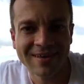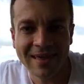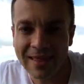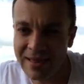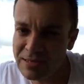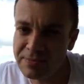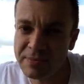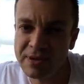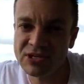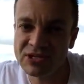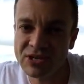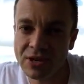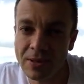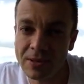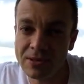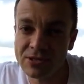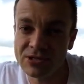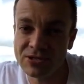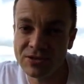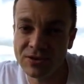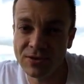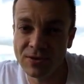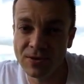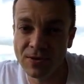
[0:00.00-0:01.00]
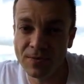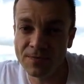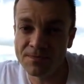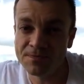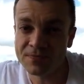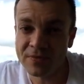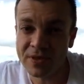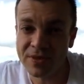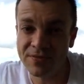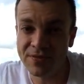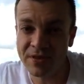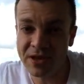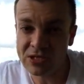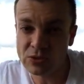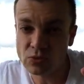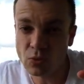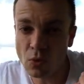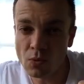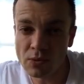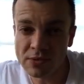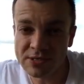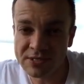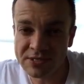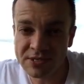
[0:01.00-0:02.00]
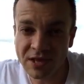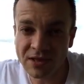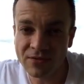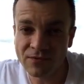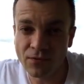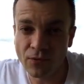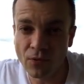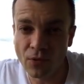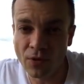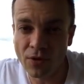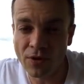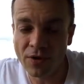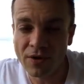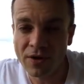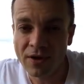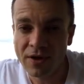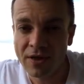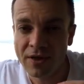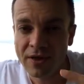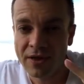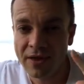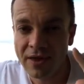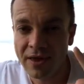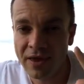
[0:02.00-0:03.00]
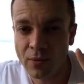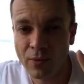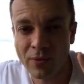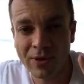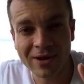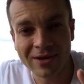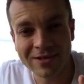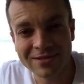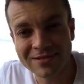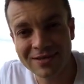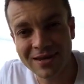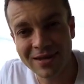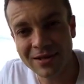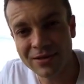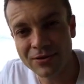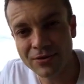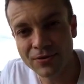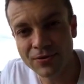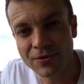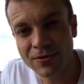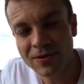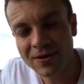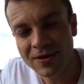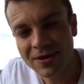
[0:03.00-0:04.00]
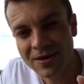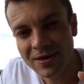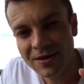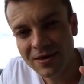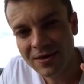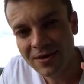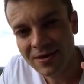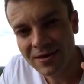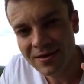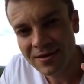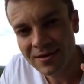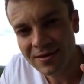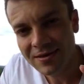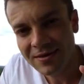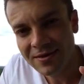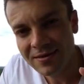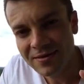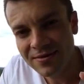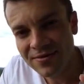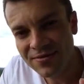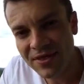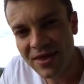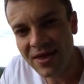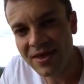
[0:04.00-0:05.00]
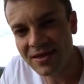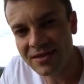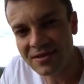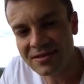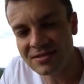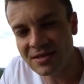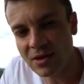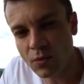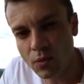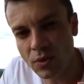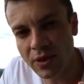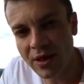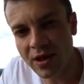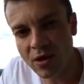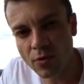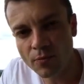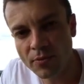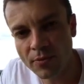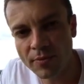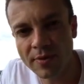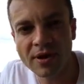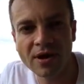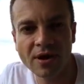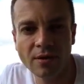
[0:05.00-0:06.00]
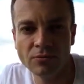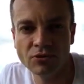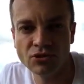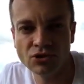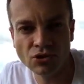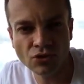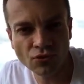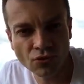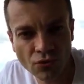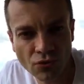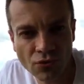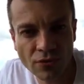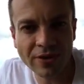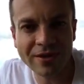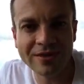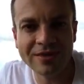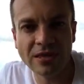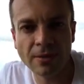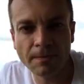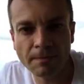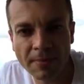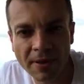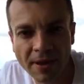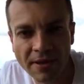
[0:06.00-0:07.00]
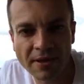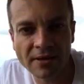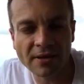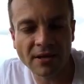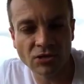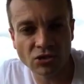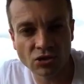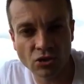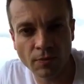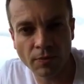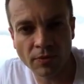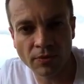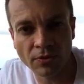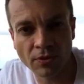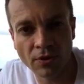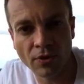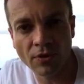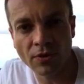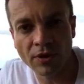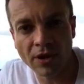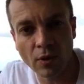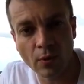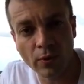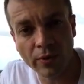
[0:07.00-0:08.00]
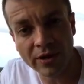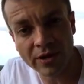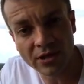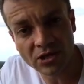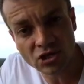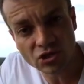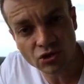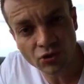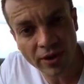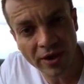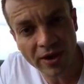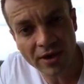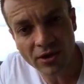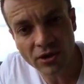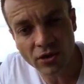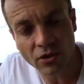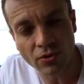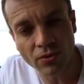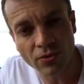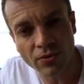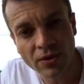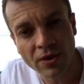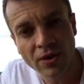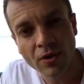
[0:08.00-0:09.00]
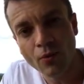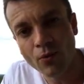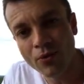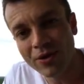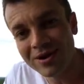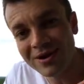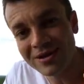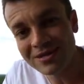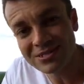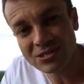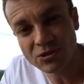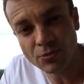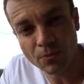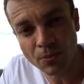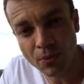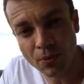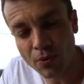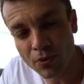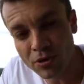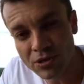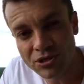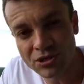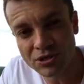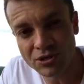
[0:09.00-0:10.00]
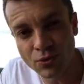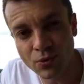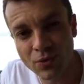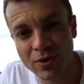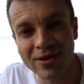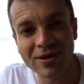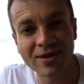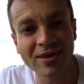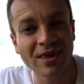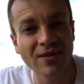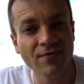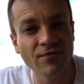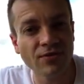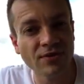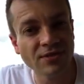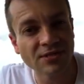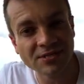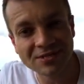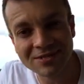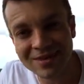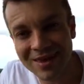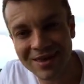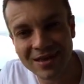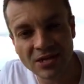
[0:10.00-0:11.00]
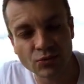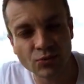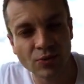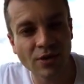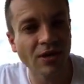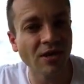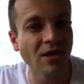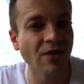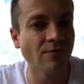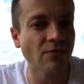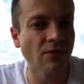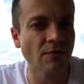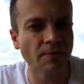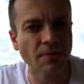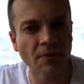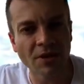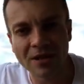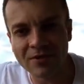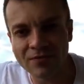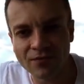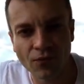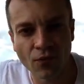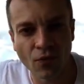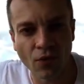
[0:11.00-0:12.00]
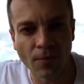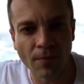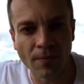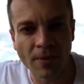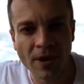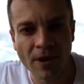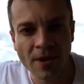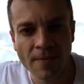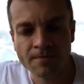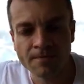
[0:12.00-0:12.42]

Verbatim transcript: That's my challenge to you. That's what we stand for, and we're gonna tell you things that will help you become true independent entrepreneur and we're going to train you we're going to support you we're going to give you the stage we're going to give you the platform